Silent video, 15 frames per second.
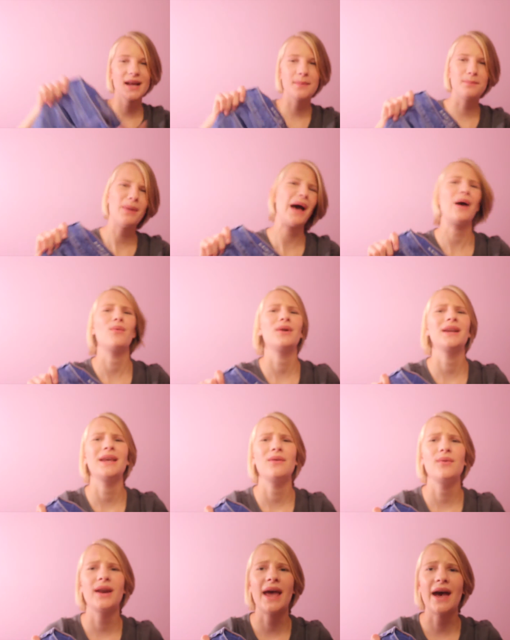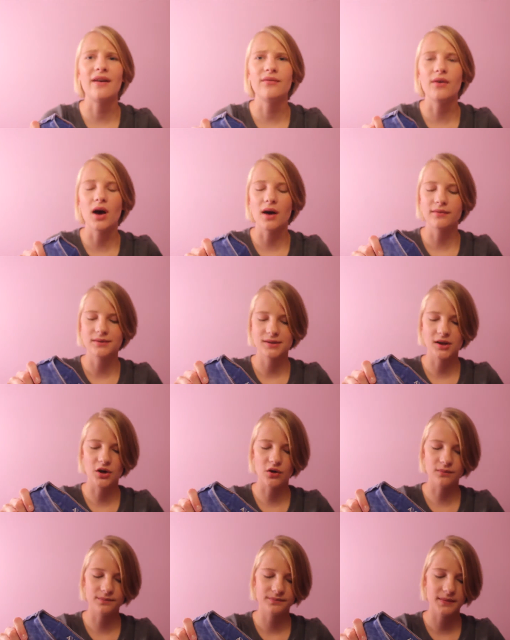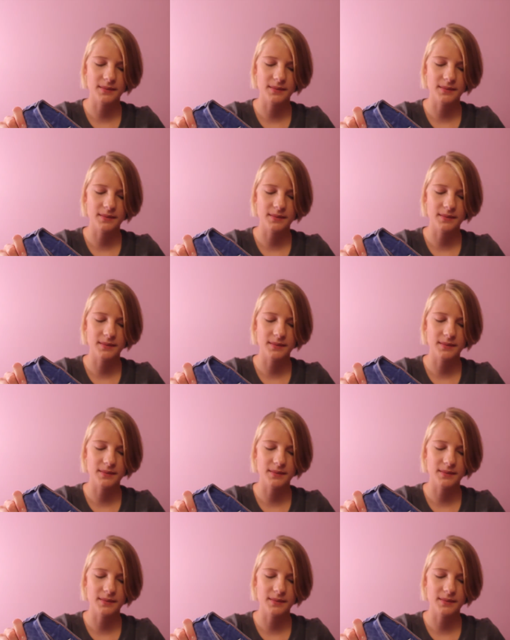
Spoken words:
like buy one, get one half off. So